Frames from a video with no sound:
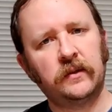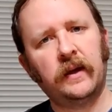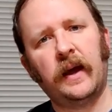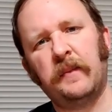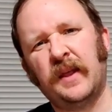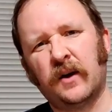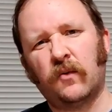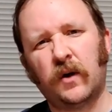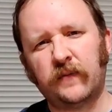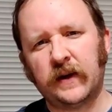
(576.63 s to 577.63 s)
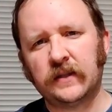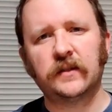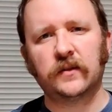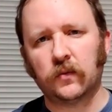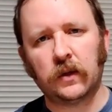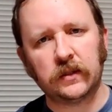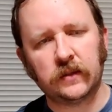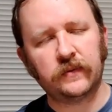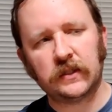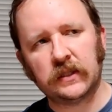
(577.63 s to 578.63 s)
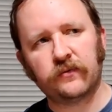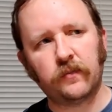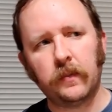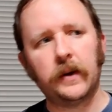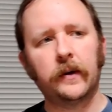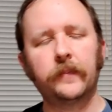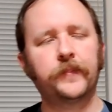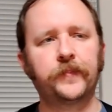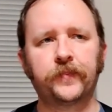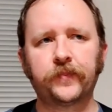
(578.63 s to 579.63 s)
So that qualifies as a relatively stiff beer.